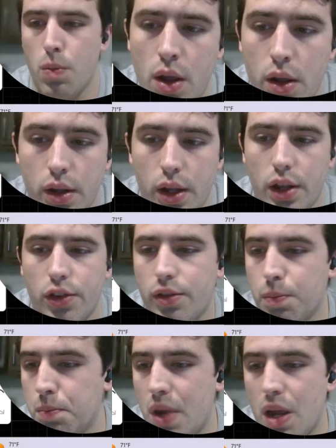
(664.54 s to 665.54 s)

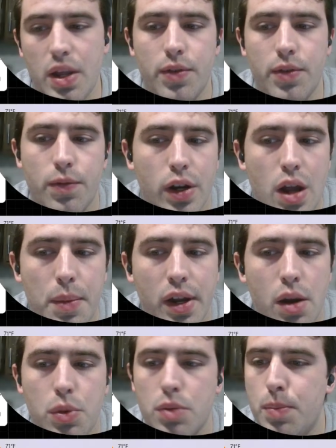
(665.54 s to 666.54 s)
is maybe even for coming
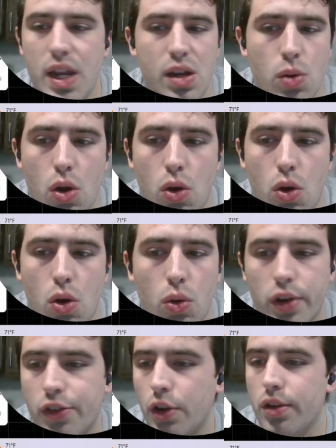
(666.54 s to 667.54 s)
up with B-roll or
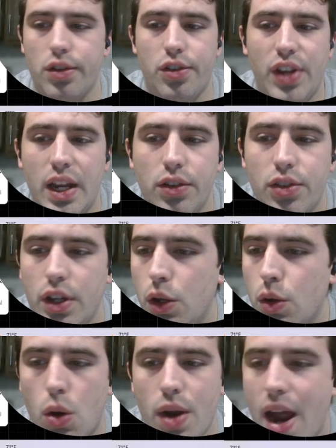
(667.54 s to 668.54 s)
certain scenes that you
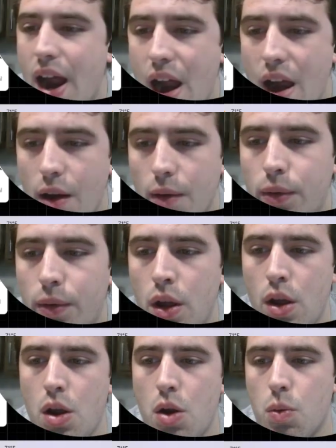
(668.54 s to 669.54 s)
don't have,
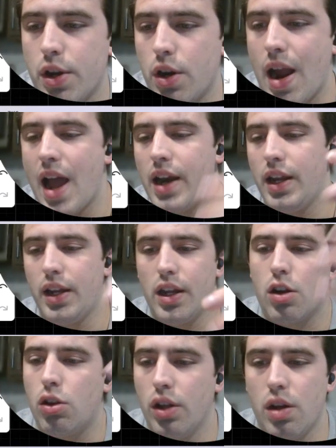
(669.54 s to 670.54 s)
where you're adding in a
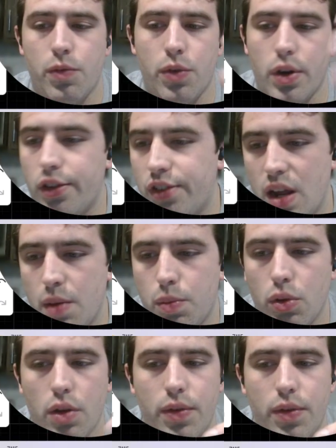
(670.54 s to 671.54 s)
clip, for
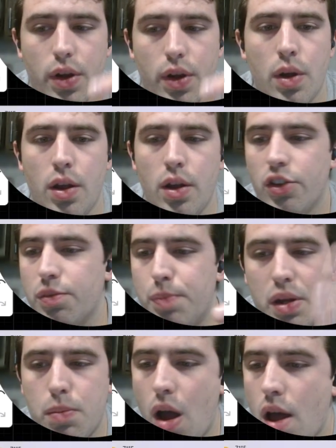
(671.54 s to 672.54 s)
example, of a
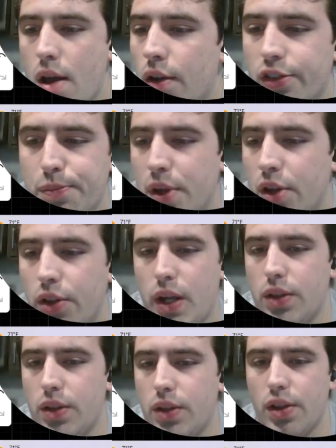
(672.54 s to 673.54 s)
spit bottle spilling
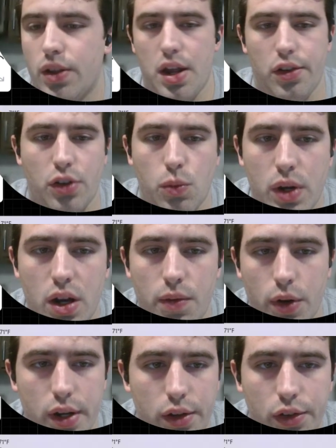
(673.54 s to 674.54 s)
in this case, or
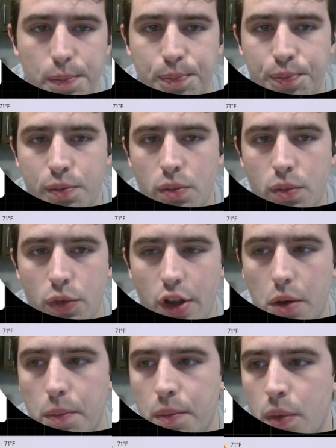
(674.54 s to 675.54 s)
whatever it is.
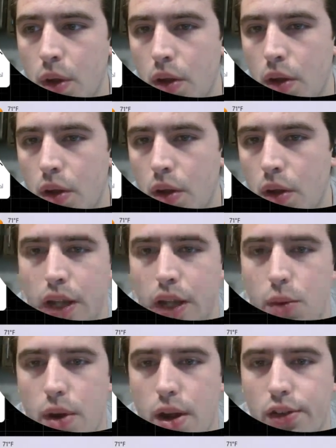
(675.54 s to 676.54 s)
So
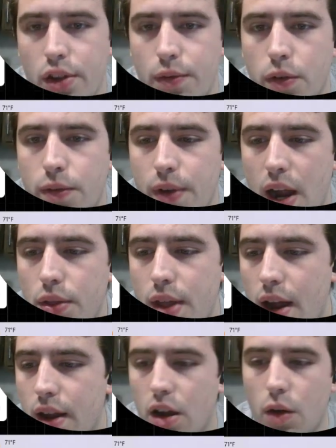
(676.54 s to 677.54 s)
anyways, if you found
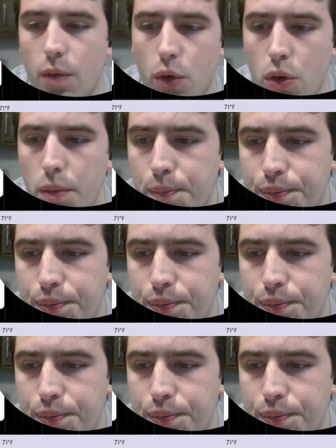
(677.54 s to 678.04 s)
that helpful,